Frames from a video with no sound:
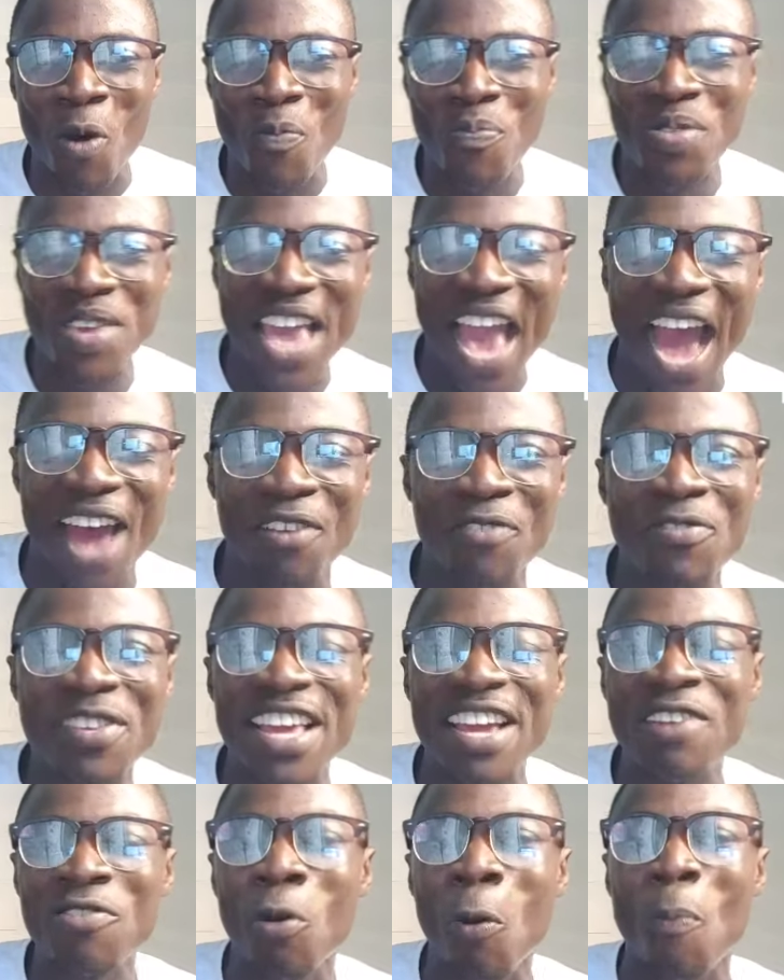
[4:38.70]
bia no
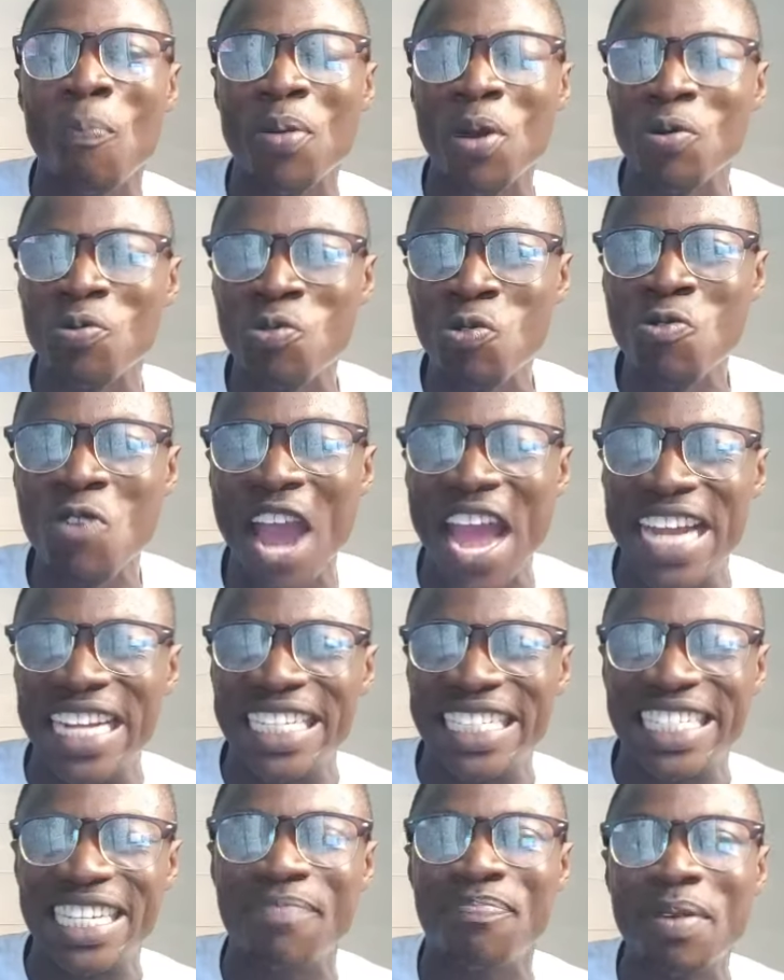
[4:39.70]
ye ne wo bewu
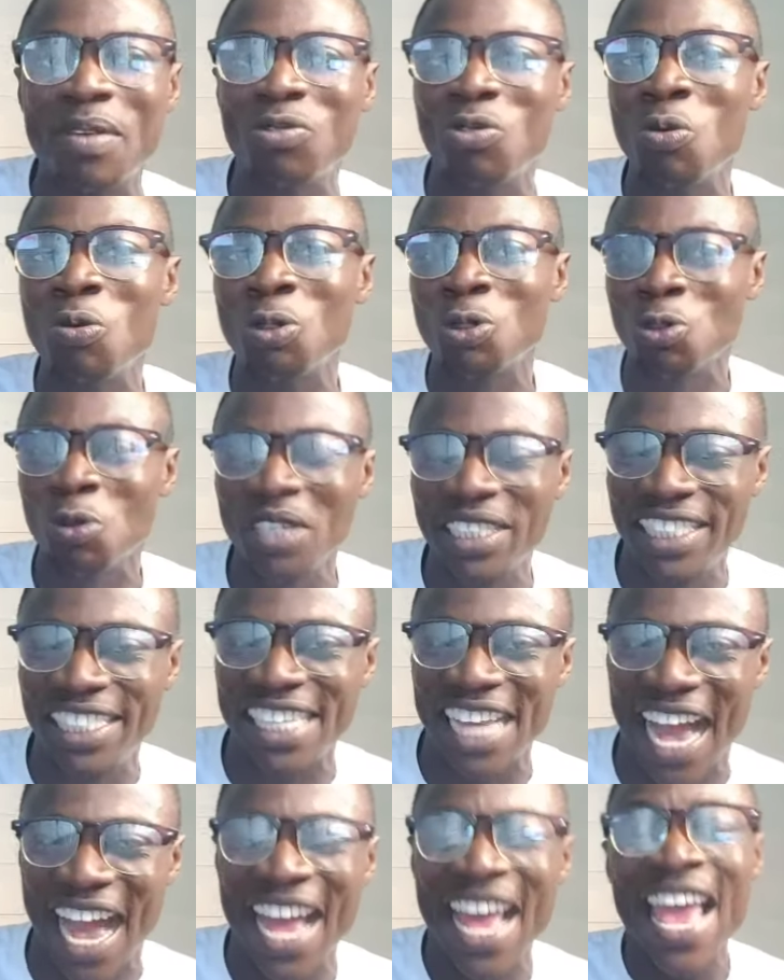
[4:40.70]
enti ye betu so
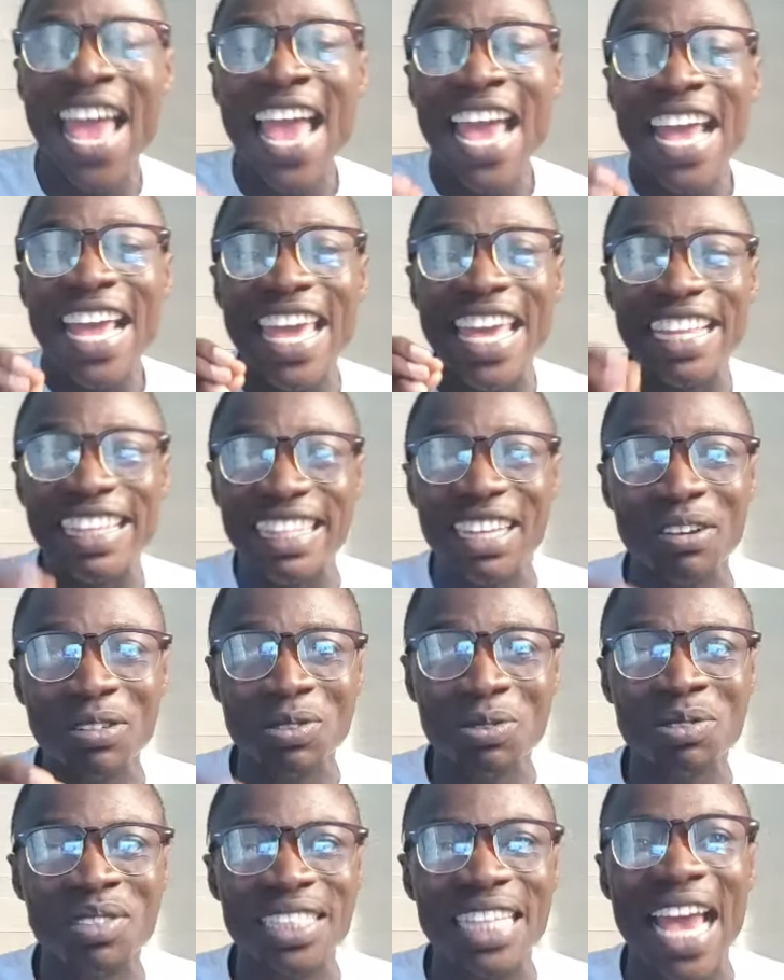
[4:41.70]
atia it tells
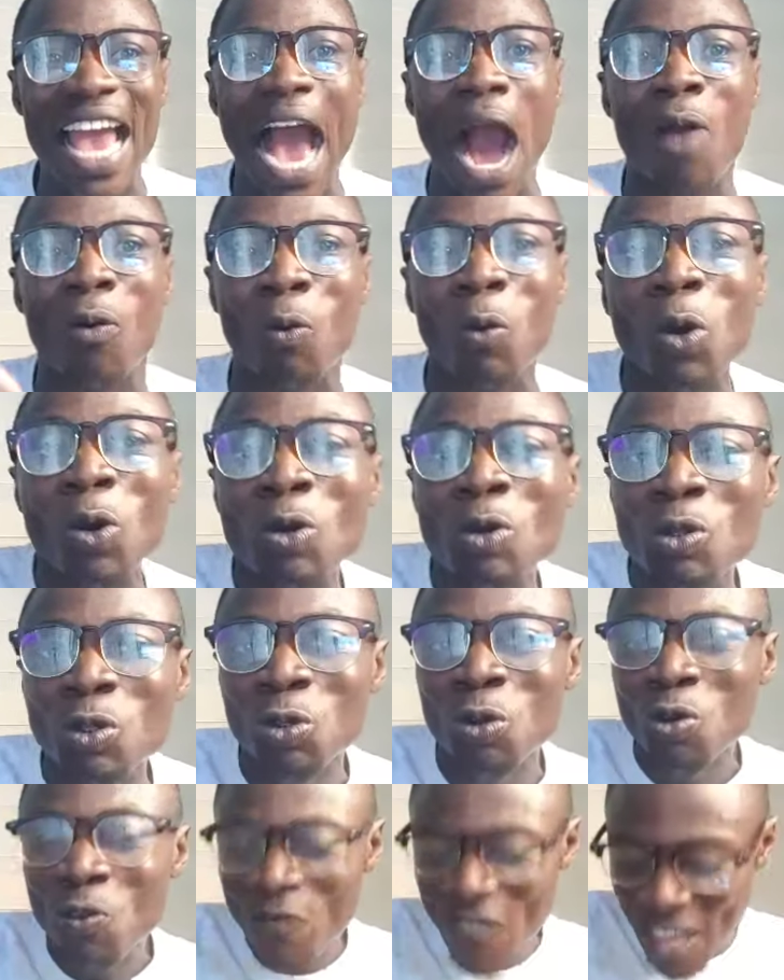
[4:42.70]
you say according
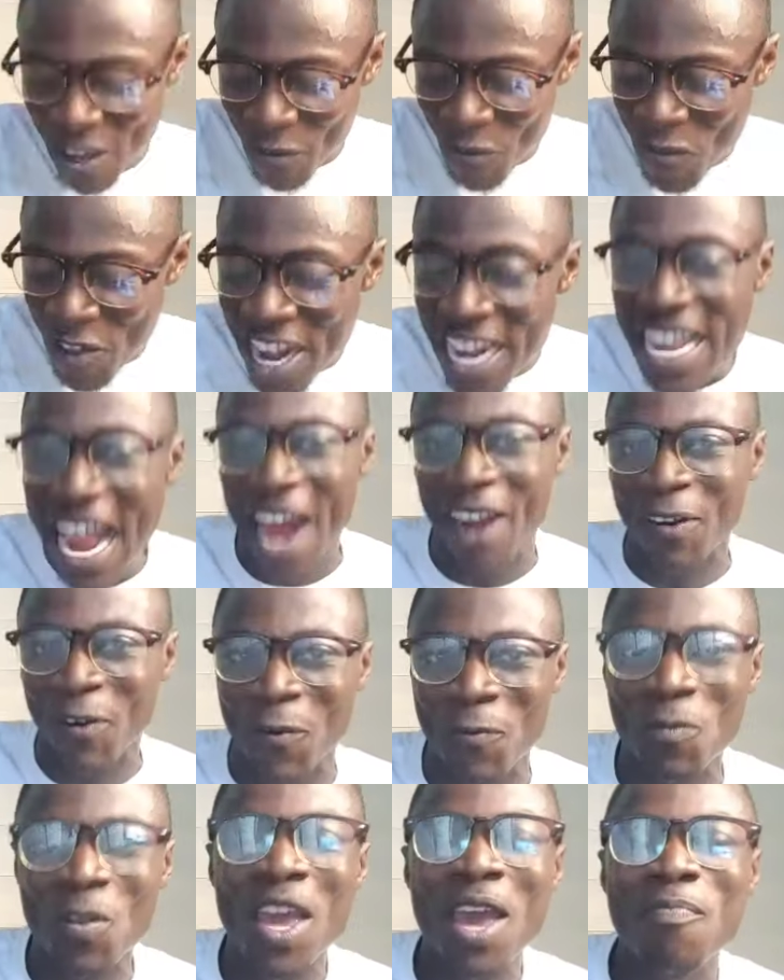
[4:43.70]
to the reader
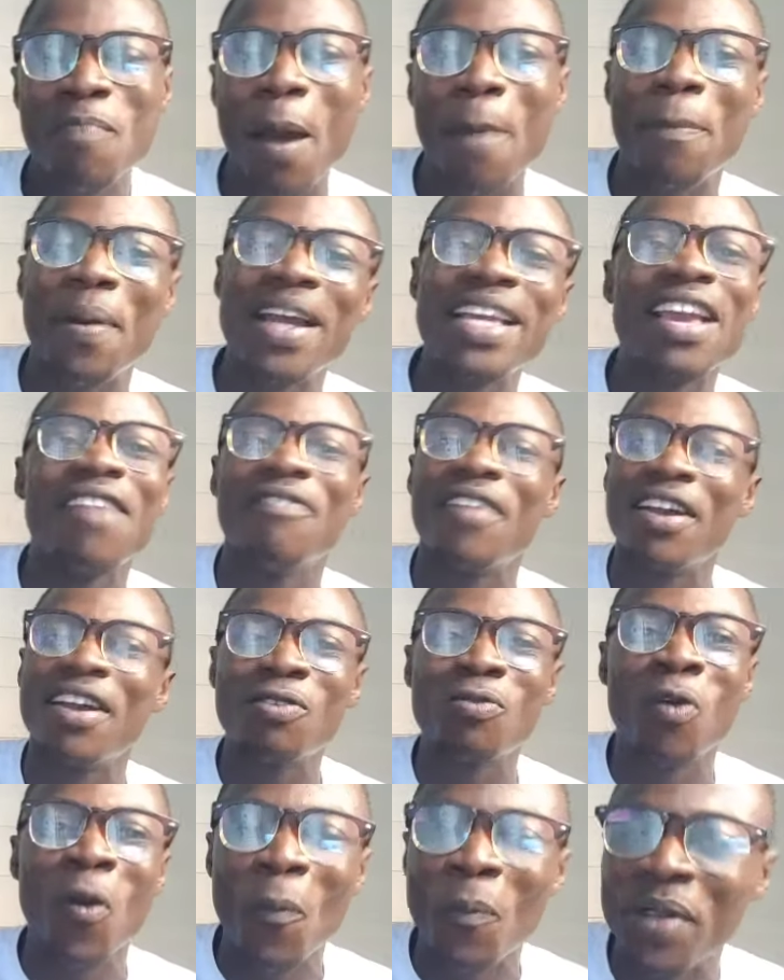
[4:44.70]
no papa ye very
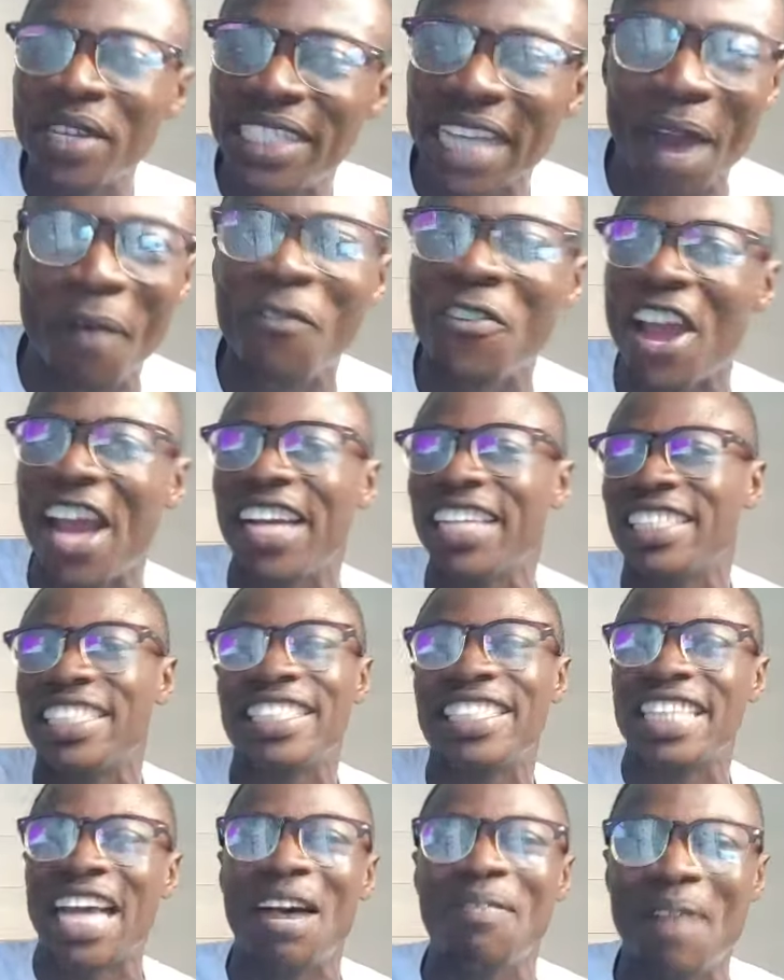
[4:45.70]
good preacher
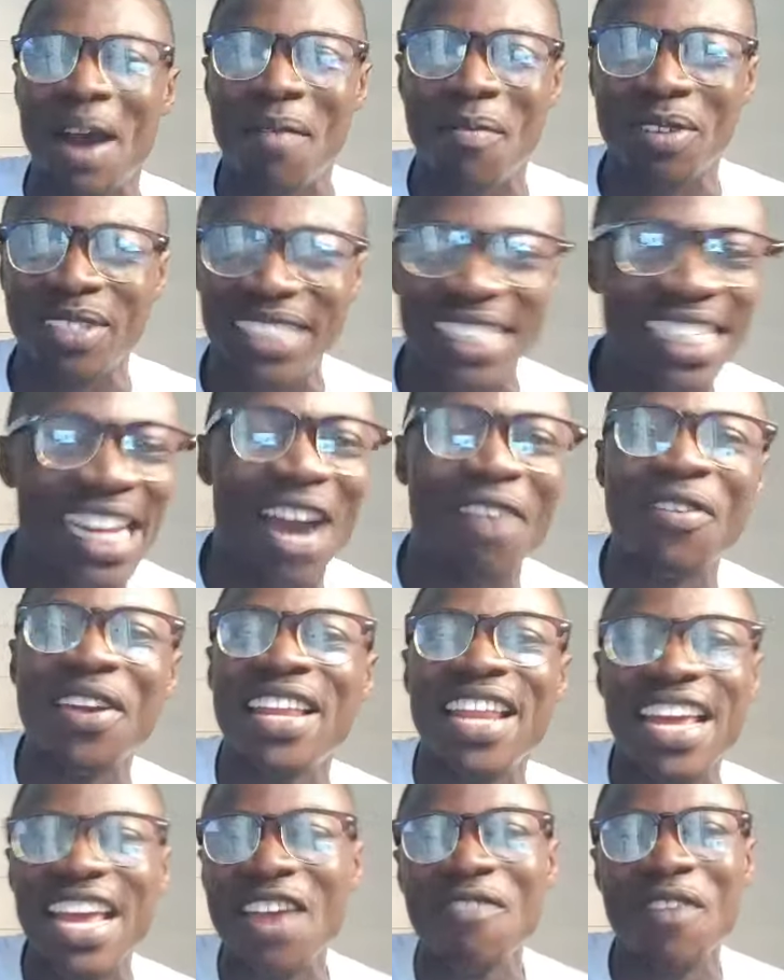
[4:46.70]
reactions ya ba bontina we
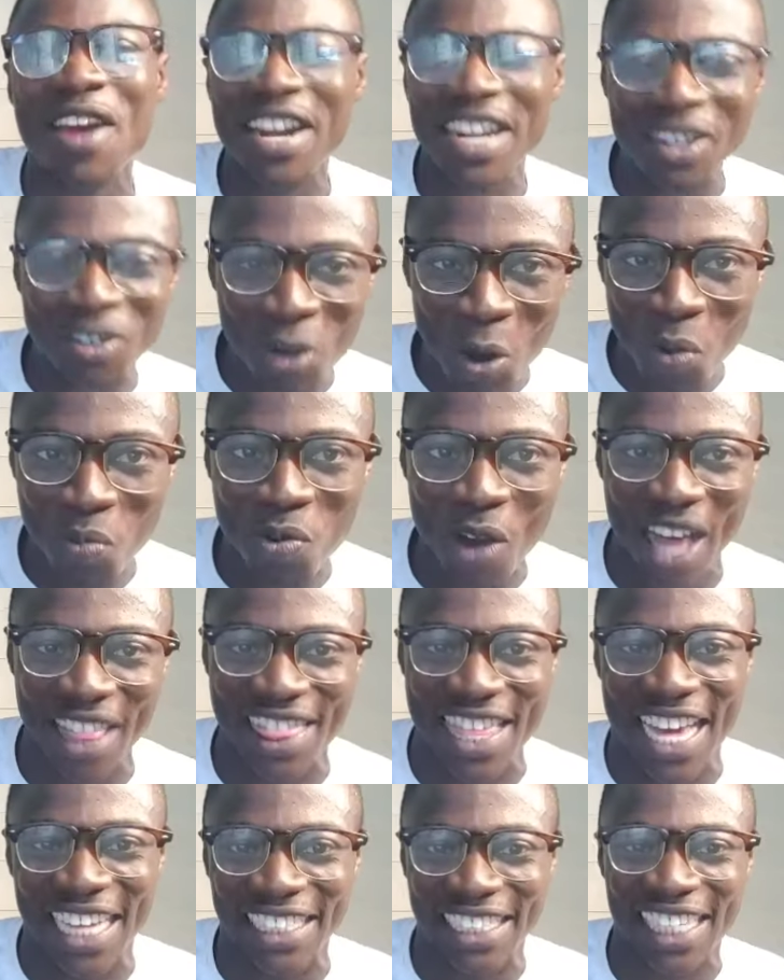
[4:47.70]
ne ye very dope what
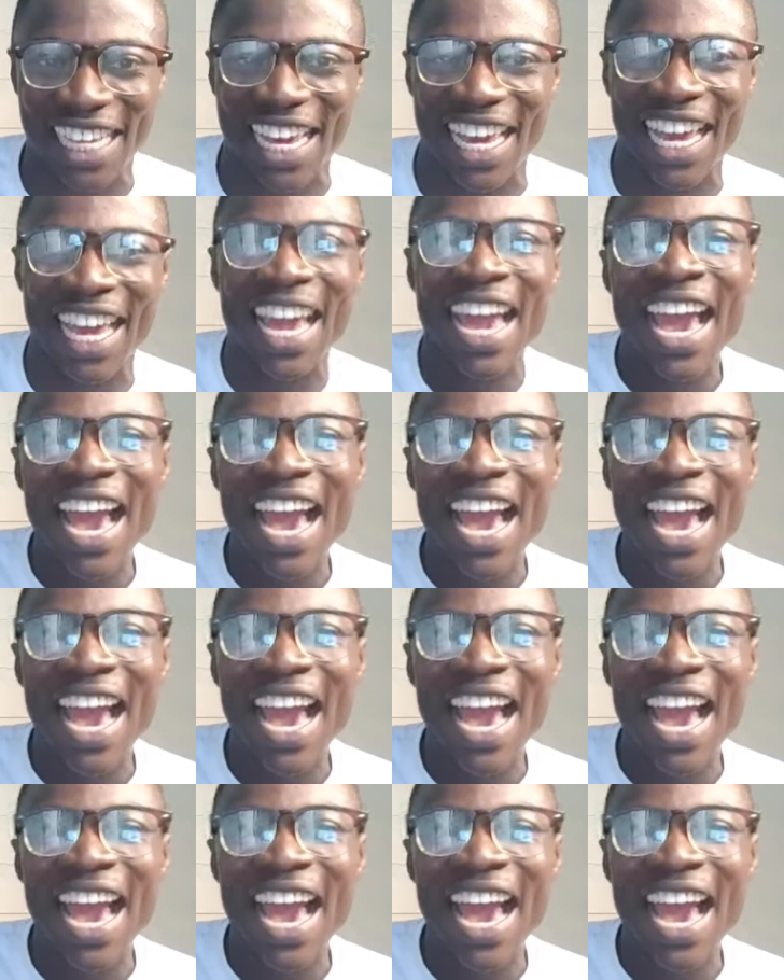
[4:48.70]
ya say.